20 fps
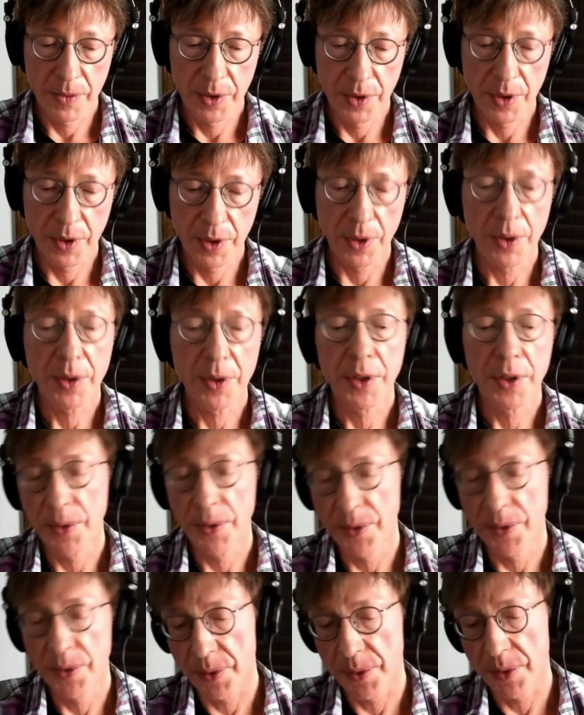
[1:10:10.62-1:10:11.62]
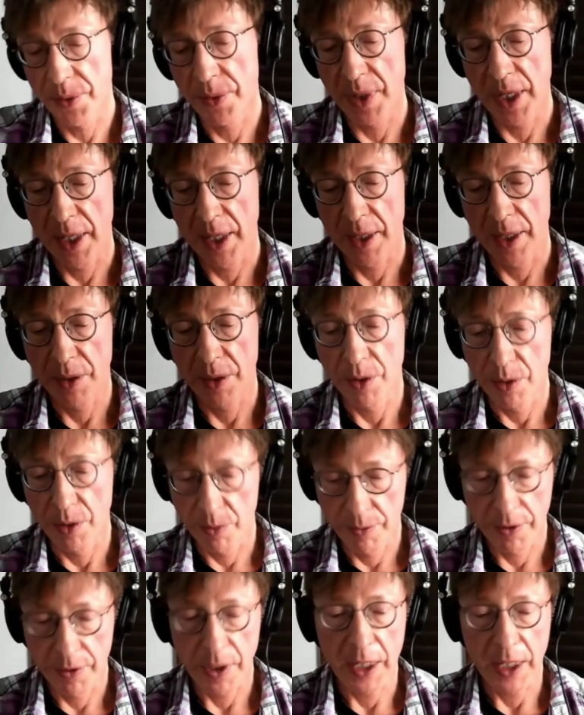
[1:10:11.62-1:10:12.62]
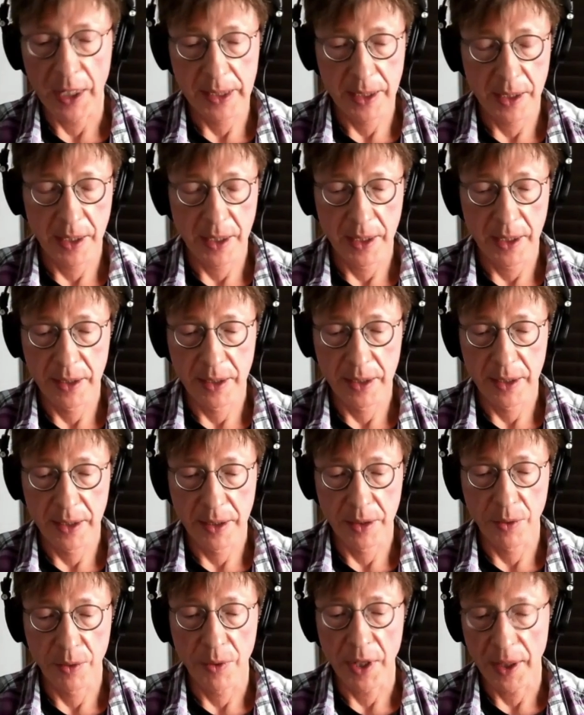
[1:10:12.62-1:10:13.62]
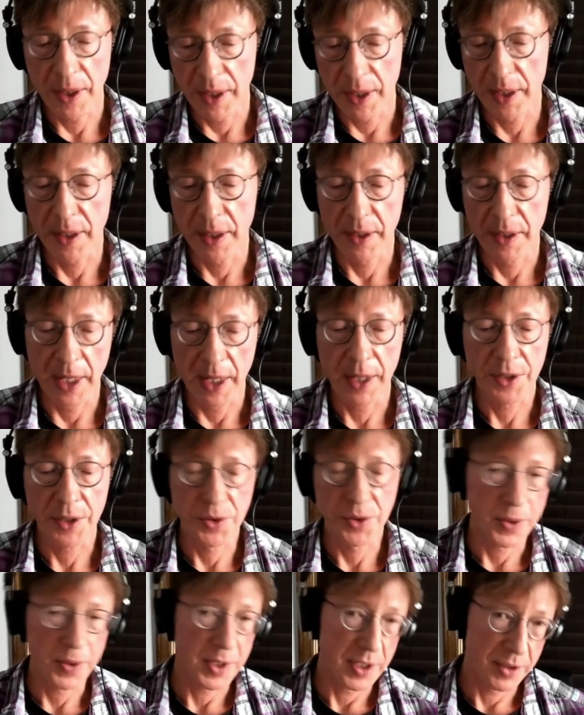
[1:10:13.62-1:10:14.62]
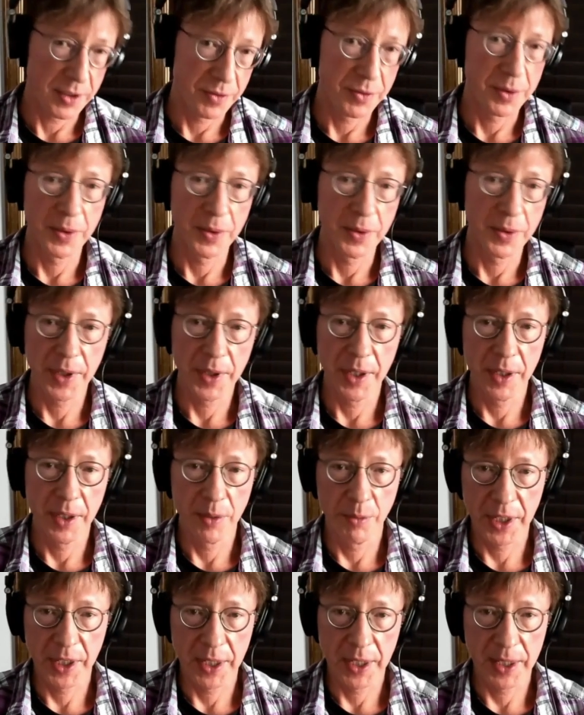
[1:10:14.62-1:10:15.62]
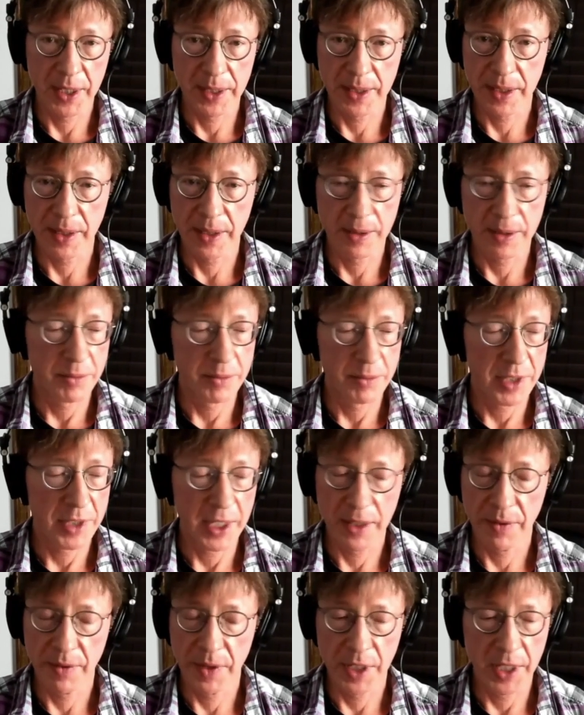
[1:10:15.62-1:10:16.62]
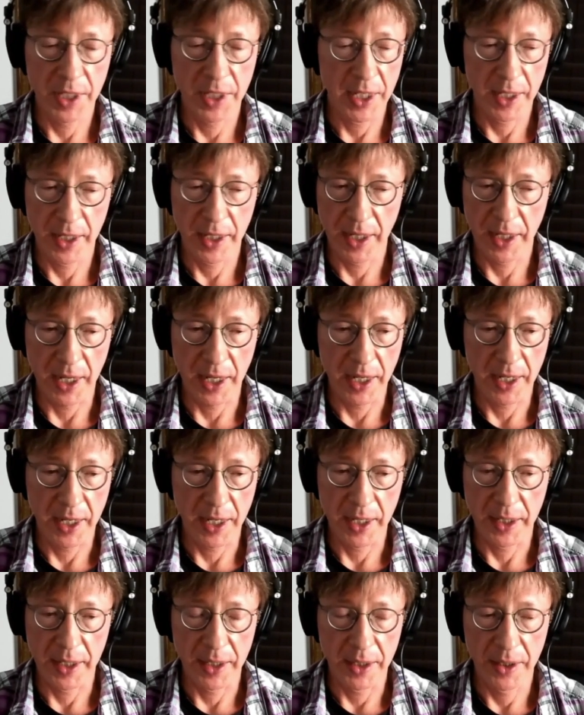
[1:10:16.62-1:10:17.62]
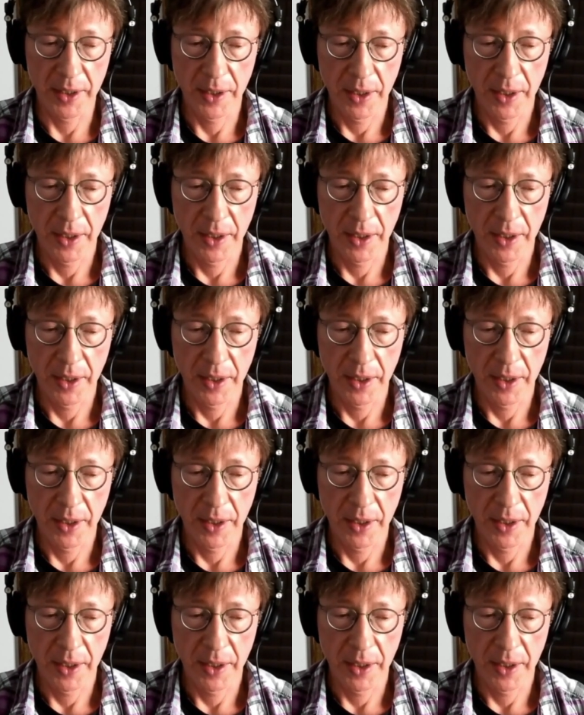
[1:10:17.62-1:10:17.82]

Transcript: go go through that whole process the way that it actually unfolded because at the end of the day I